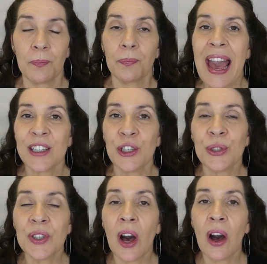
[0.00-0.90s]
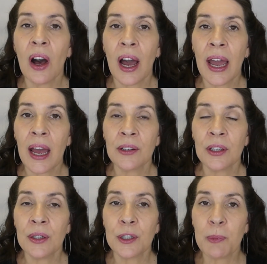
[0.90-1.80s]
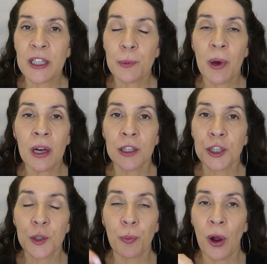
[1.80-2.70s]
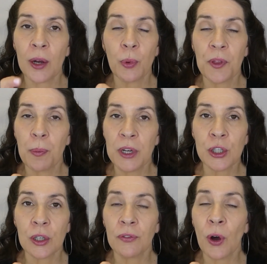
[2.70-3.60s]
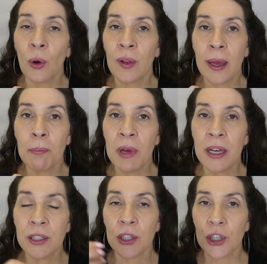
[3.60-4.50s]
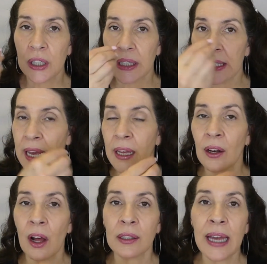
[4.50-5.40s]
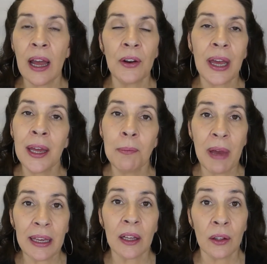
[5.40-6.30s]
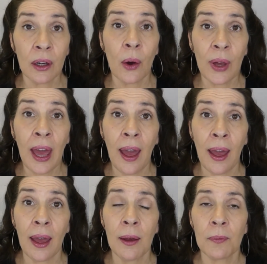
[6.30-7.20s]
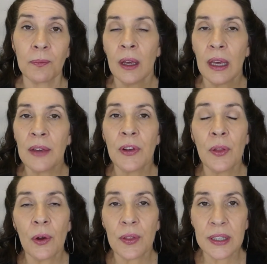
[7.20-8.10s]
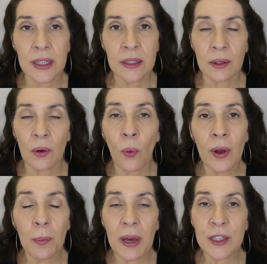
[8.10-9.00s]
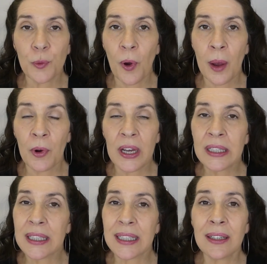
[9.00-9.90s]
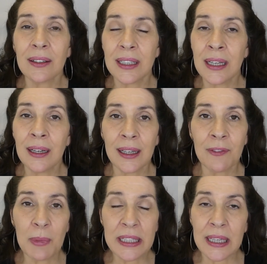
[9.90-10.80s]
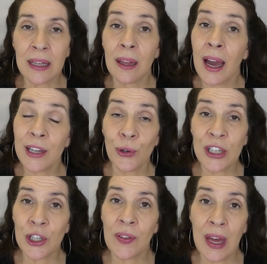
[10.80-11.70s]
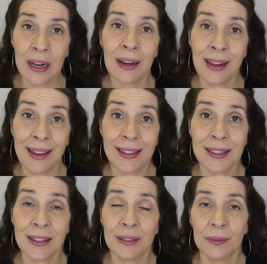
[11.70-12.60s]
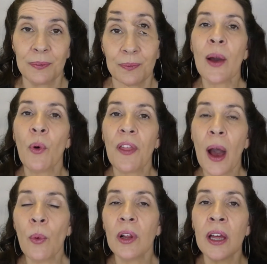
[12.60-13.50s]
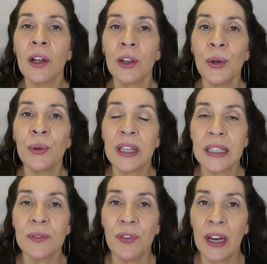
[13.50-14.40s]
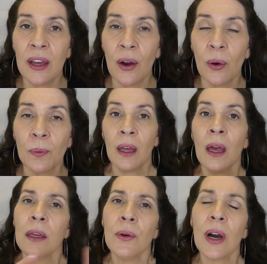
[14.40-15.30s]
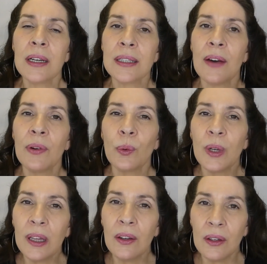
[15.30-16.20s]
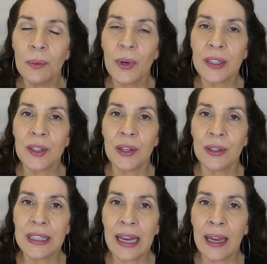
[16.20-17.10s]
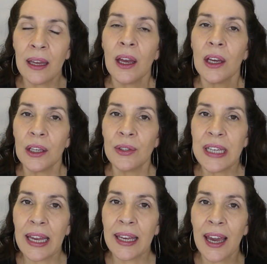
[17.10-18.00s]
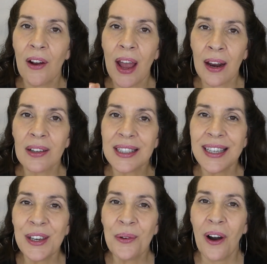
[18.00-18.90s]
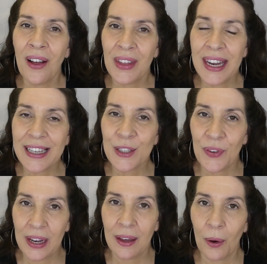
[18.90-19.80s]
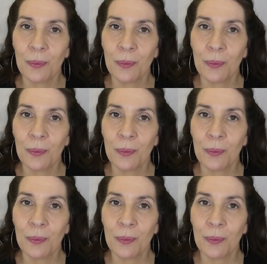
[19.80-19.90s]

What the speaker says: As you saw, I had to use my sponge sprayed with a bunch of Olay mist just to take it all down and make it look okay. Even though this is an oil-based primer, it still didn't give my skin the hydration that it needs. Okay, well that will conclude this video. You guys have a really good rest of your day. You take care, and I'll see you on the next video.